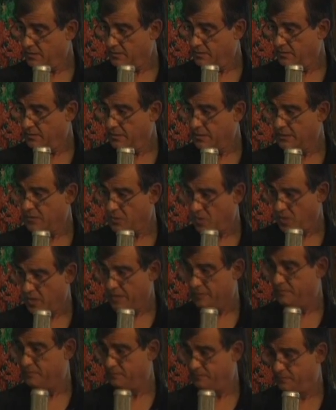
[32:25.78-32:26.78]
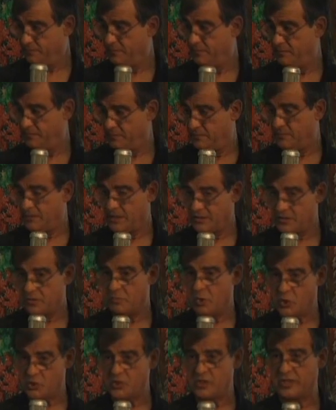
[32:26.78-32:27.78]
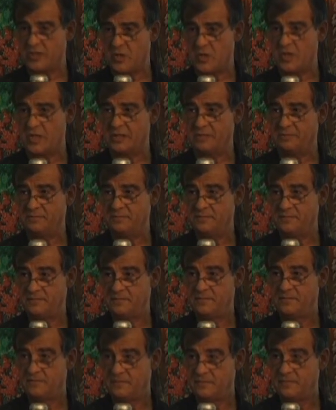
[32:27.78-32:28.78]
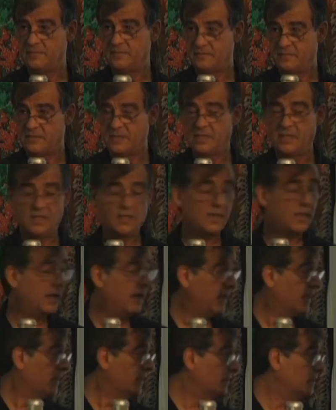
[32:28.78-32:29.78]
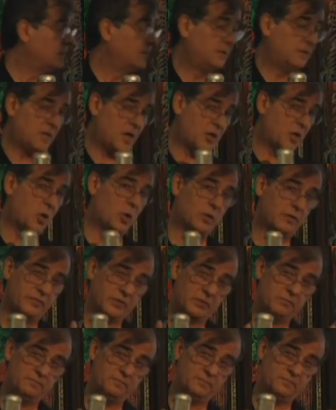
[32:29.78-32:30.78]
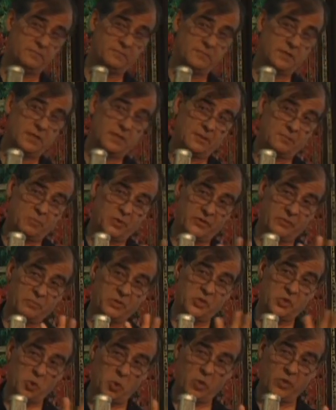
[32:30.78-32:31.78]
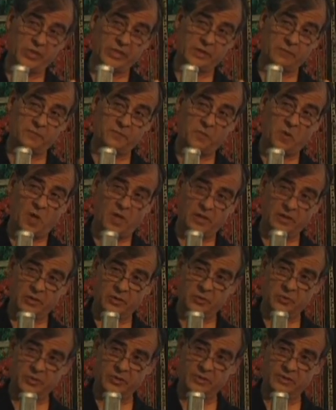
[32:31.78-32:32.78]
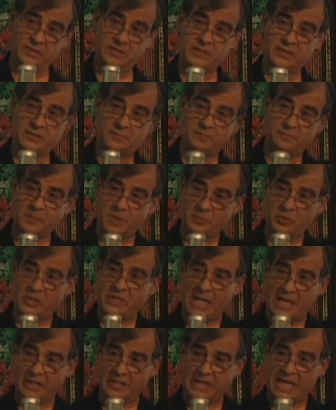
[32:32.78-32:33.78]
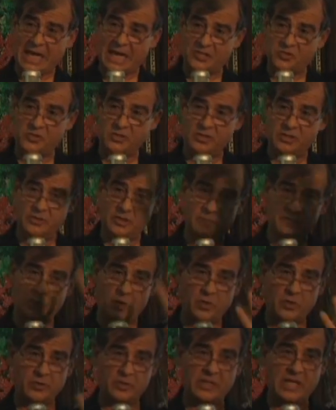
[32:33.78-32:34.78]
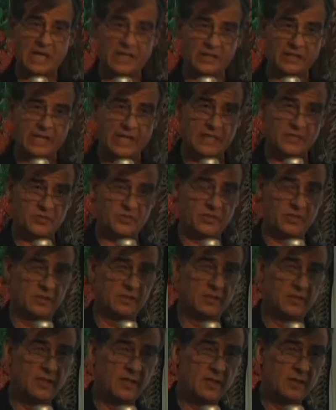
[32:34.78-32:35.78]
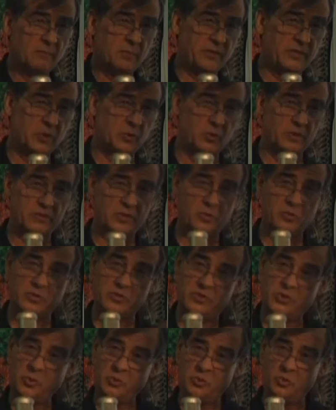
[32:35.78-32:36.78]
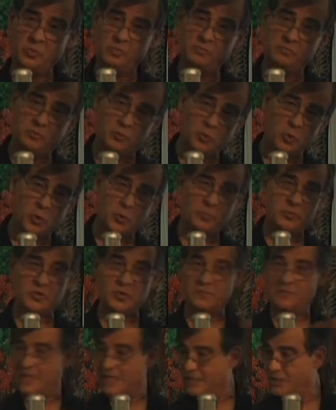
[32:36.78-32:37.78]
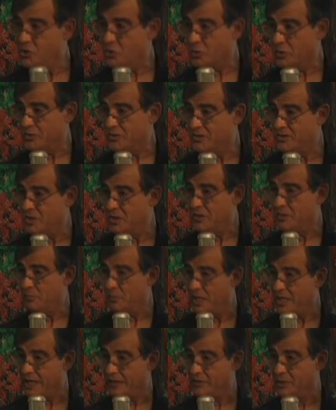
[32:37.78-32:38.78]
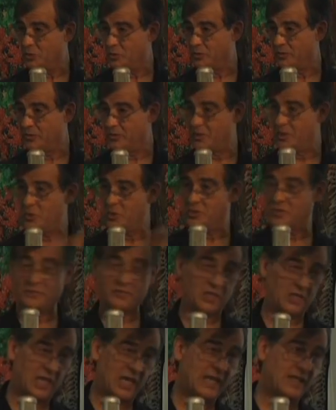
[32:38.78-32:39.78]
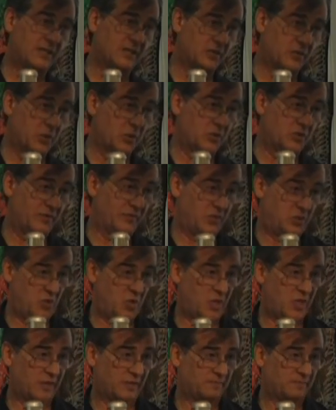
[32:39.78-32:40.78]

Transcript: That's hard. That's emotionally hard. And not all of them, but the majority followed, remember Caligastia, they followed Caligastia. But there were 2 groups of angels on the planet. There were those of the light and those of the dark.